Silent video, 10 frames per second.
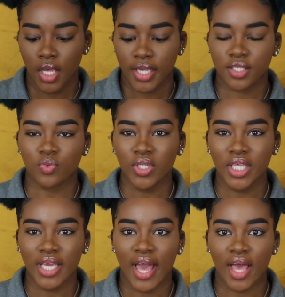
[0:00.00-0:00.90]
It's
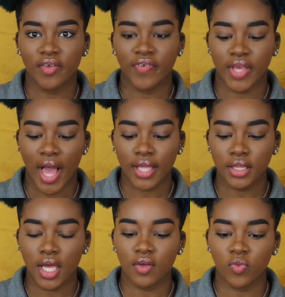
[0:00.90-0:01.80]
really heavy. I
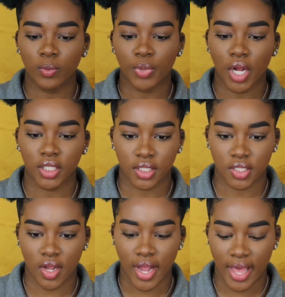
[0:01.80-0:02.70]
love when
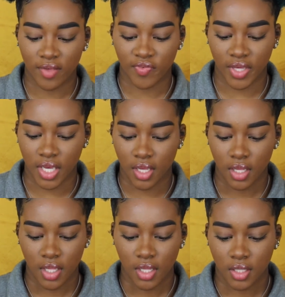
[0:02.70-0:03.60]
products are heavy,
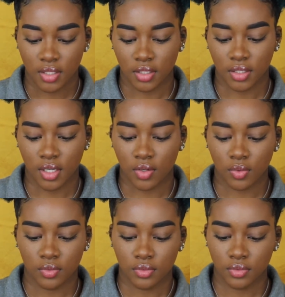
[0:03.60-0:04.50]
you
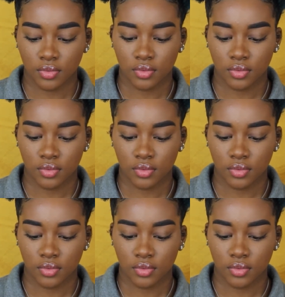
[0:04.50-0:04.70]
know?